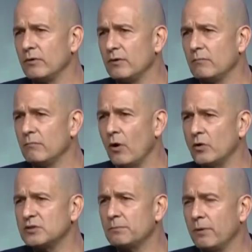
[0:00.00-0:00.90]

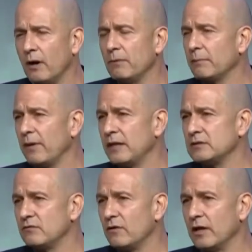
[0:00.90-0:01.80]
most public
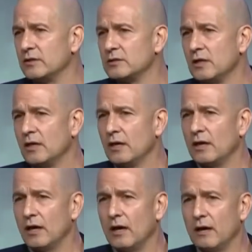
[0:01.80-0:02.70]
pension funds,
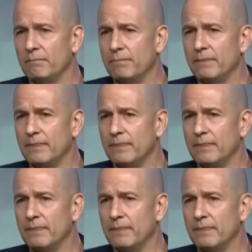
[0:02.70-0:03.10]
and